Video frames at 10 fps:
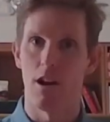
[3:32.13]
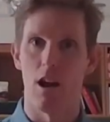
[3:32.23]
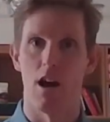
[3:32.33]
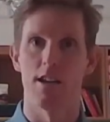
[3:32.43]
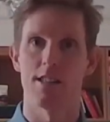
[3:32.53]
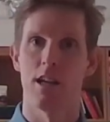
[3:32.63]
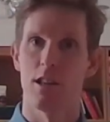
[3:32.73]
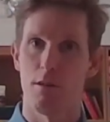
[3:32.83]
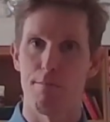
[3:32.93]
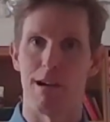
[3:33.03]
lies
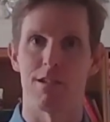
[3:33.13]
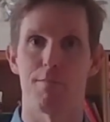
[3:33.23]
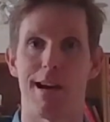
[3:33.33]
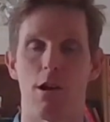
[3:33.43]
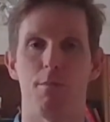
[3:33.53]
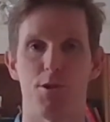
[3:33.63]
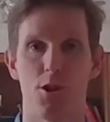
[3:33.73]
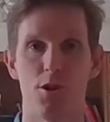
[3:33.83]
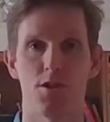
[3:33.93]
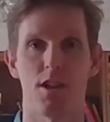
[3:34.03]
the bounce back
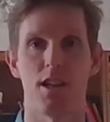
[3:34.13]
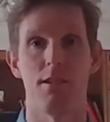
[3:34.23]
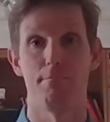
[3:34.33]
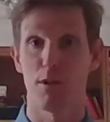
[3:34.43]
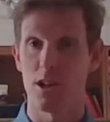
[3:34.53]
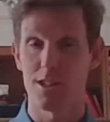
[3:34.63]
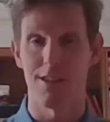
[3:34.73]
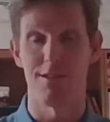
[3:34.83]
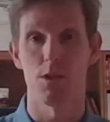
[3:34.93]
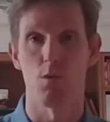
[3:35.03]
opportunity, because
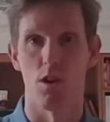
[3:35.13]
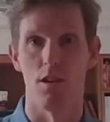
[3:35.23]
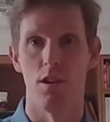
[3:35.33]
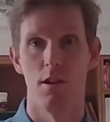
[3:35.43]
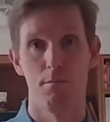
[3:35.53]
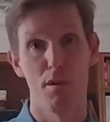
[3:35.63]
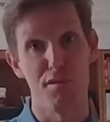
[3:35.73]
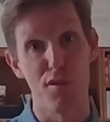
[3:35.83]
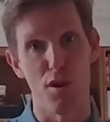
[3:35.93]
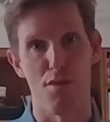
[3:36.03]
there is one, but
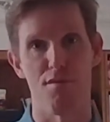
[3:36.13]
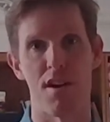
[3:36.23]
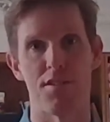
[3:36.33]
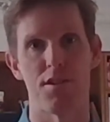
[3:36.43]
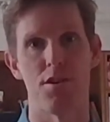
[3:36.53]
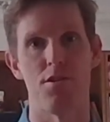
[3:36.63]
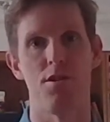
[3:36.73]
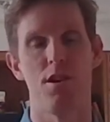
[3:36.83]
full of threat too.